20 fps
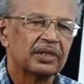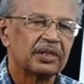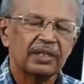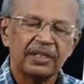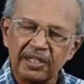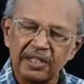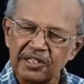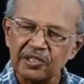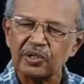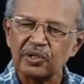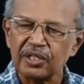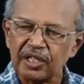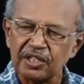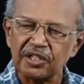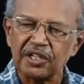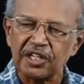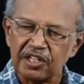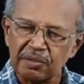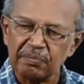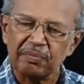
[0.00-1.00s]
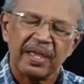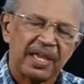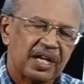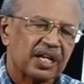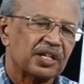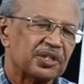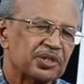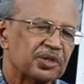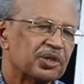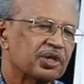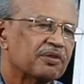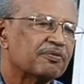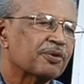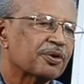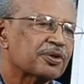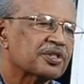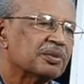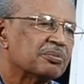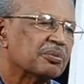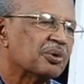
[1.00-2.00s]
It may continue for
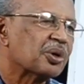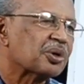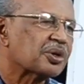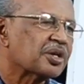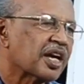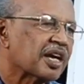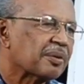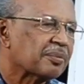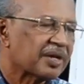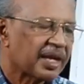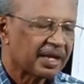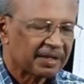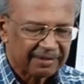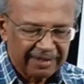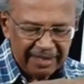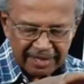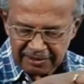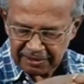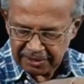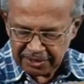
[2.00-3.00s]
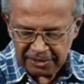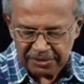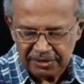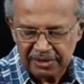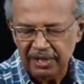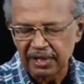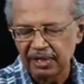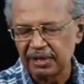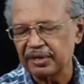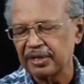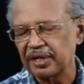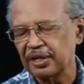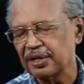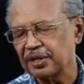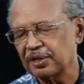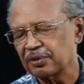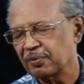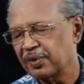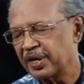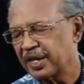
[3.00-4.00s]
some more time. Like that, there are
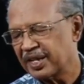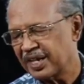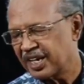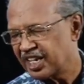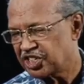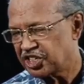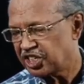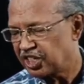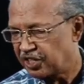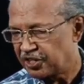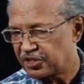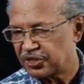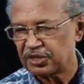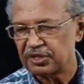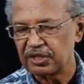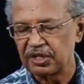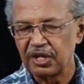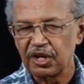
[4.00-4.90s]
the variations.